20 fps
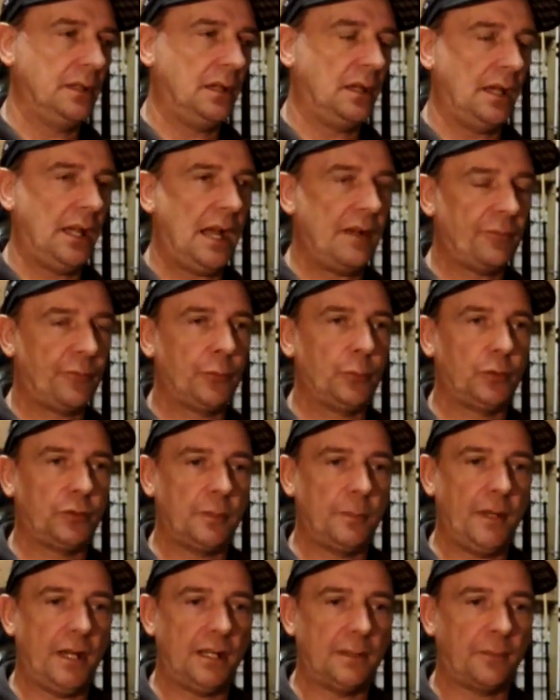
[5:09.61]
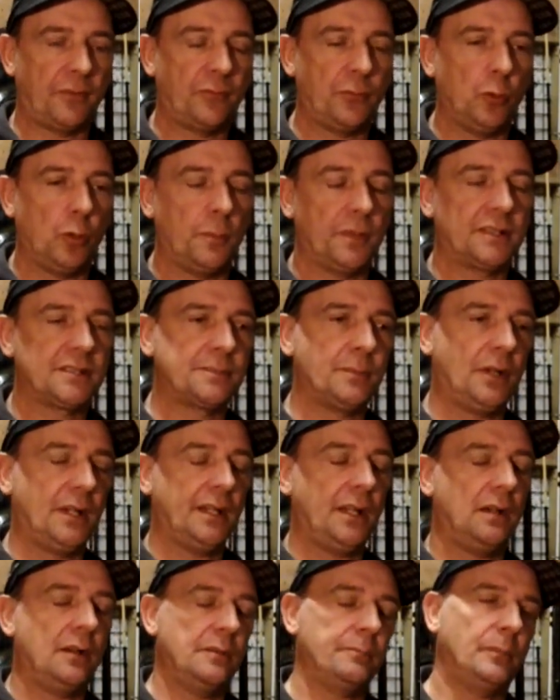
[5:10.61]
I have thought about it before, because
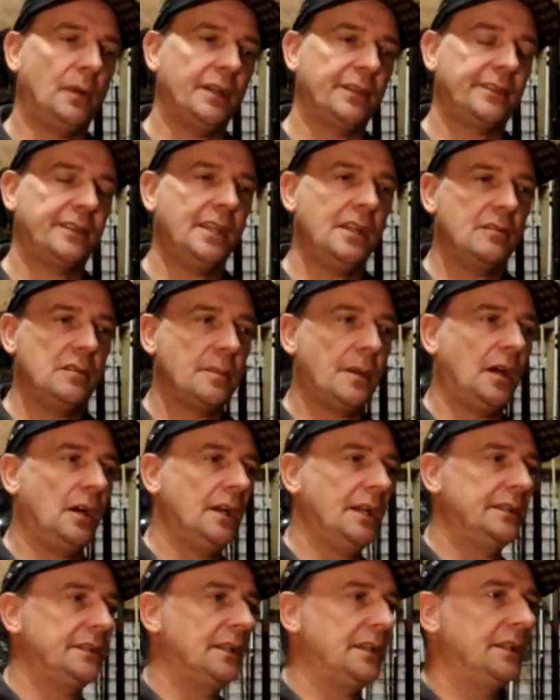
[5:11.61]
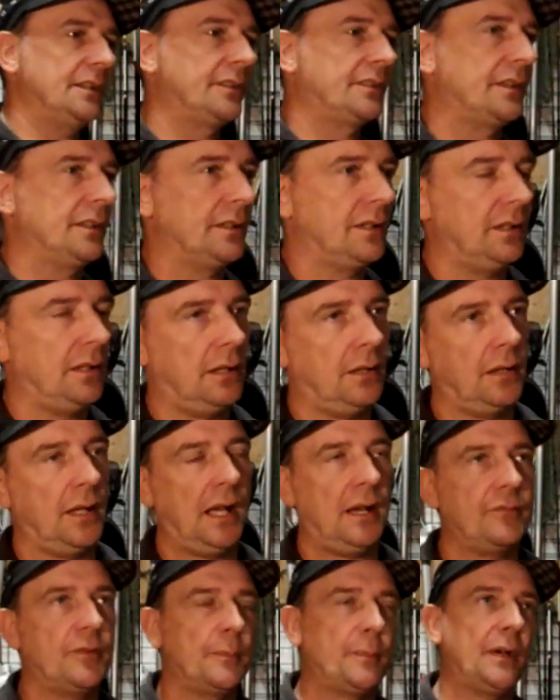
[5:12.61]
my theory behind it is that I'll
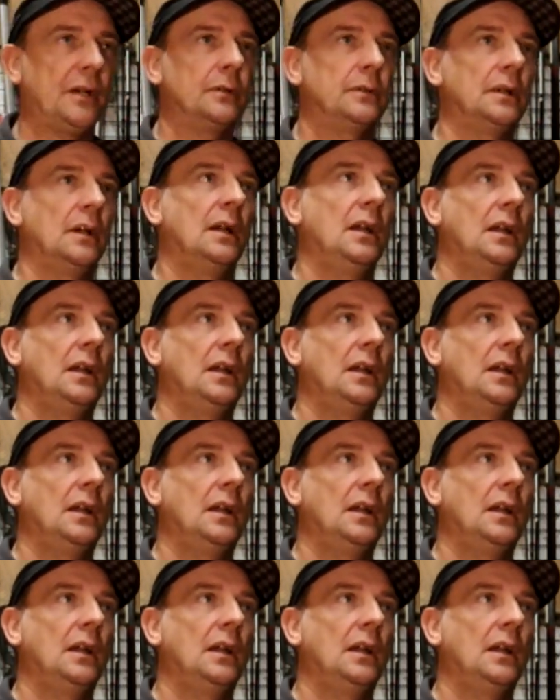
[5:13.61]
have a boat.